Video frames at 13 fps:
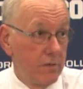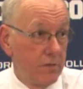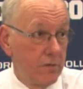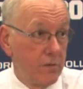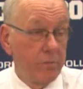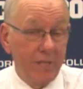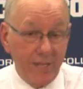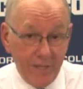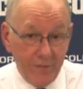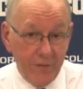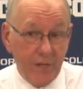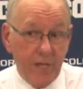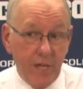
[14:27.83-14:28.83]
to be
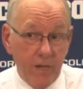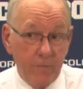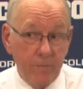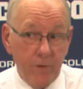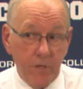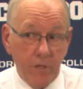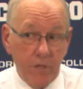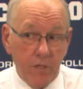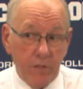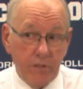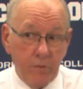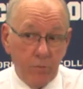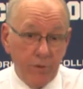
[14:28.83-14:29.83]
in the game,
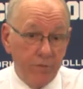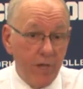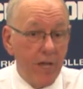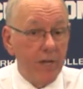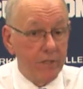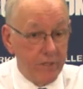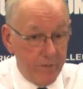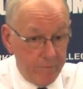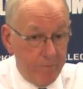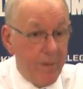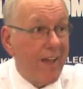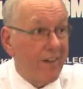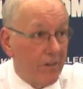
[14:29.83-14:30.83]
and then we've got to
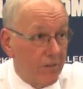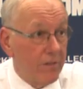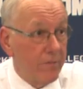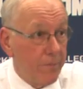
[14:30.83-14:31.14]
get better